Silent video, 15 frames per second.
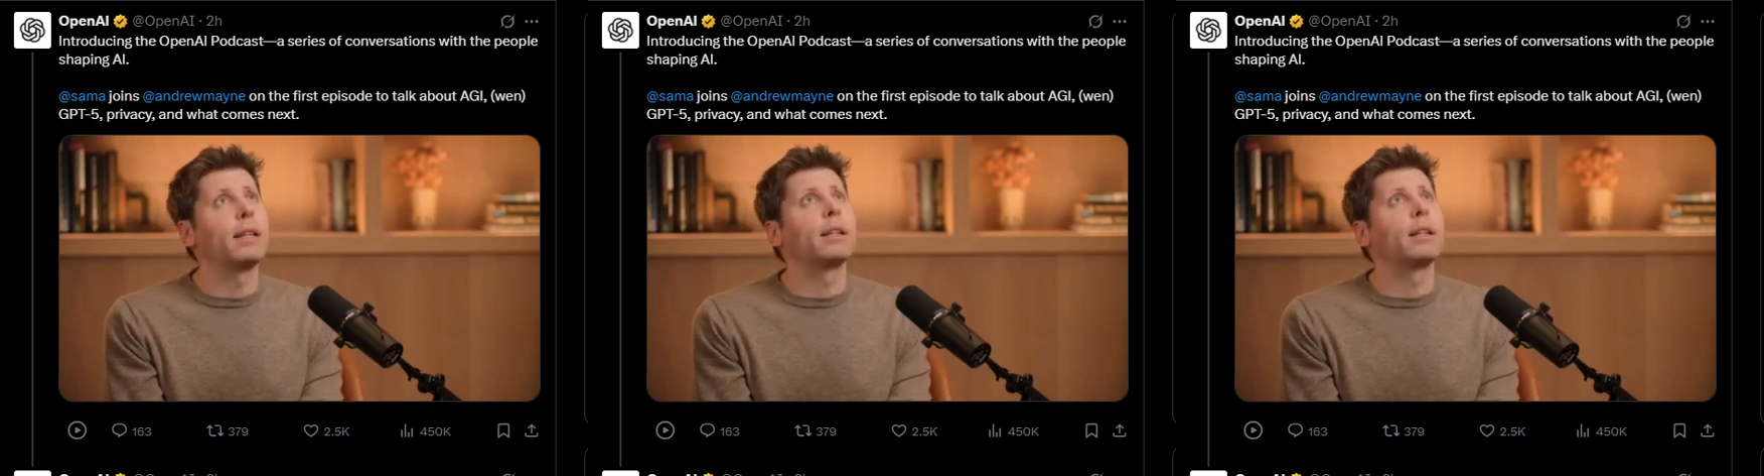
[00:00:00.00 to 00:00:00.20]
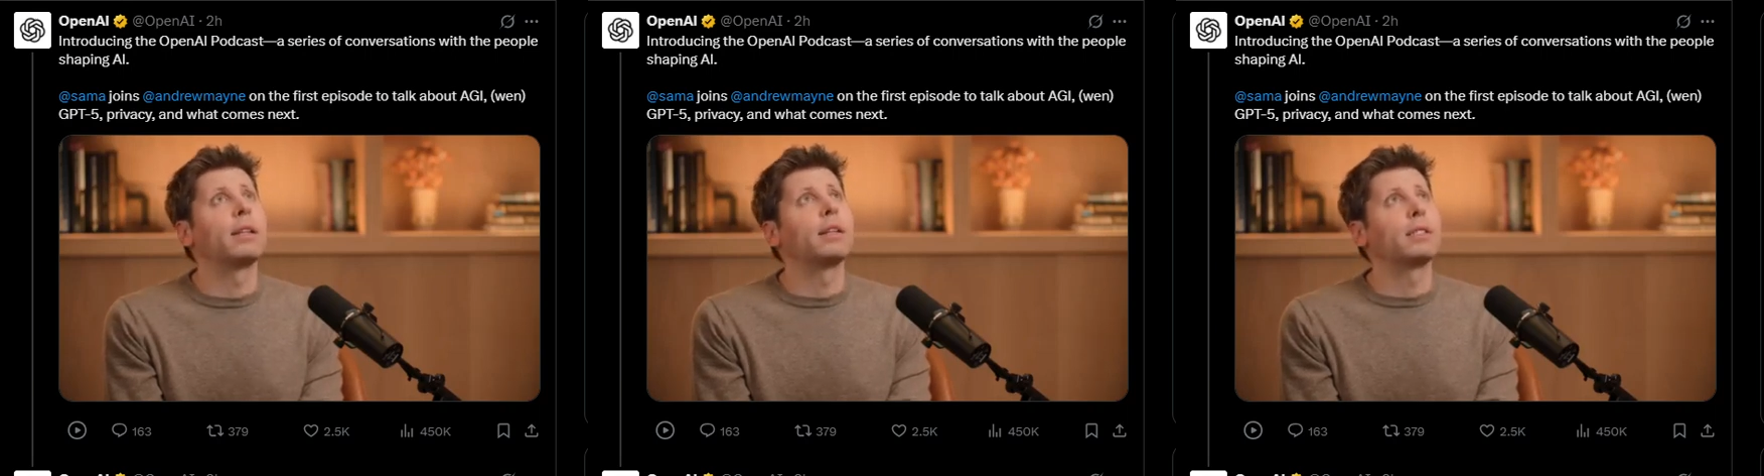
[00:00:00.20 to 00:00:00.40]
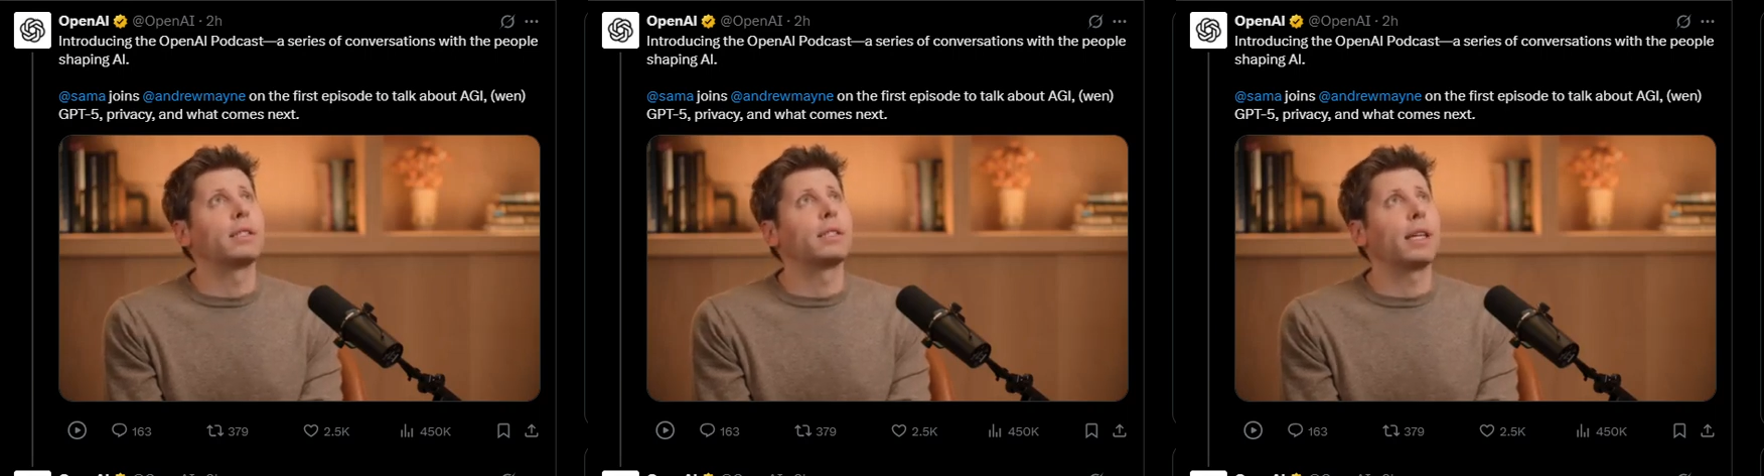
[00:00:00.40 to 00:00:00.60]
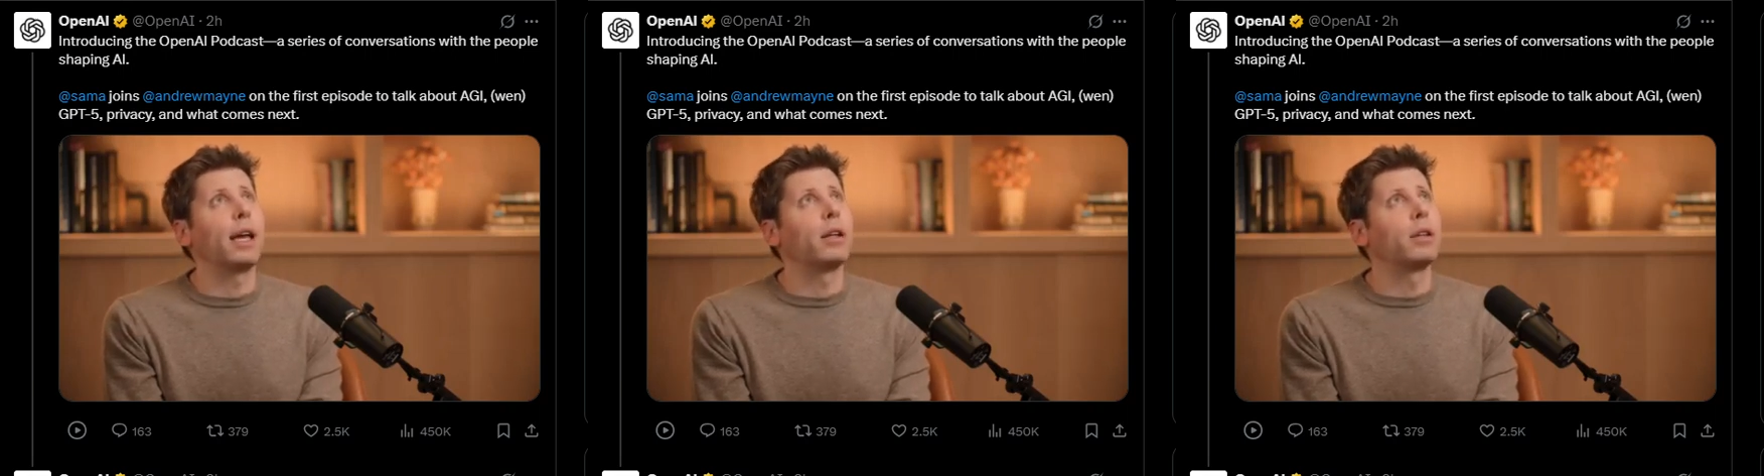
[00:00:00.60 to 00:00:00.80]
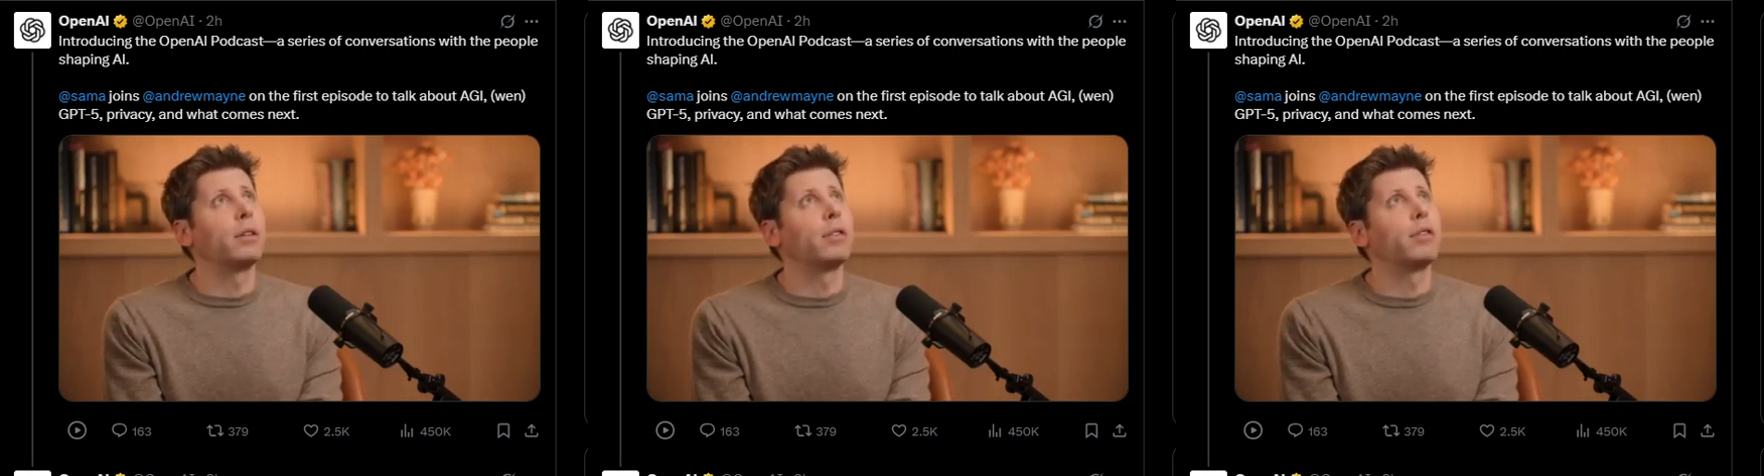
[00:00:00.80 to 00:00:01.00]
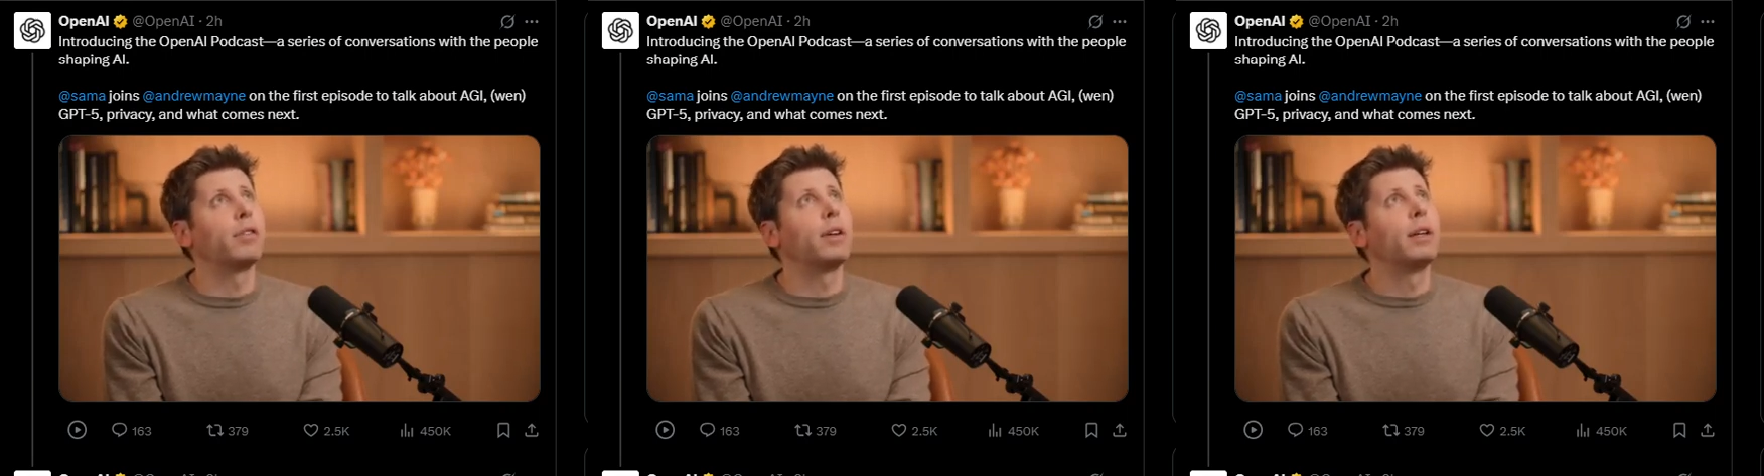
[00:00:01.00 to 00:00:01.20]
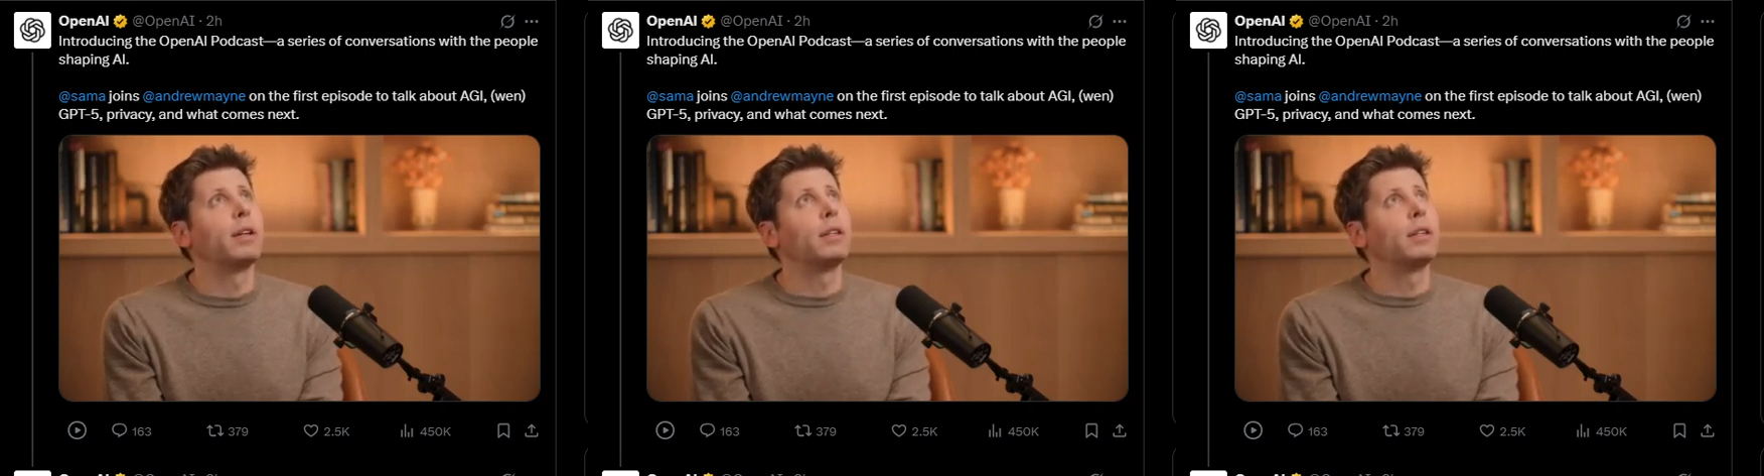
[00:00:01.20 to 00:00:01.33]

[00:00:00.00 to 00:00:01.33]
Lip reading: at the scale of